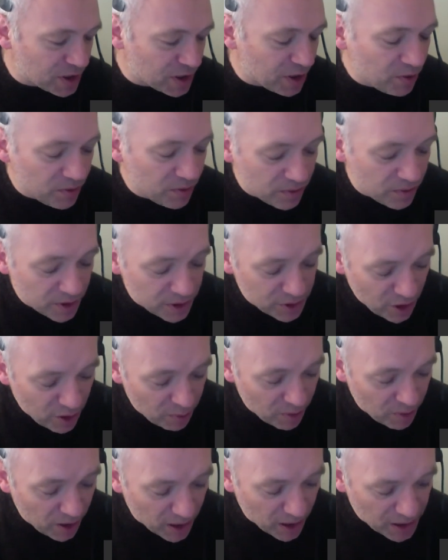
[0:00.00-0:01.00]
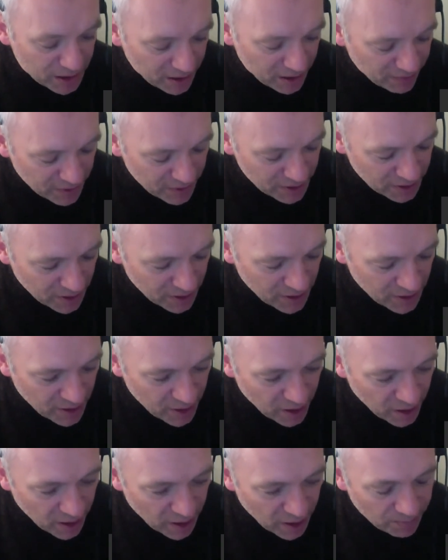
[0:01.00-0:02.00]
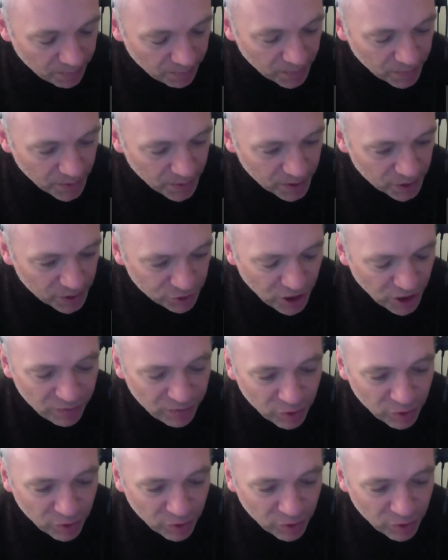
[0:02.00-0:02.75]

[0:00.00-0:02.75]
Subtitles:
So the example I like to give is travel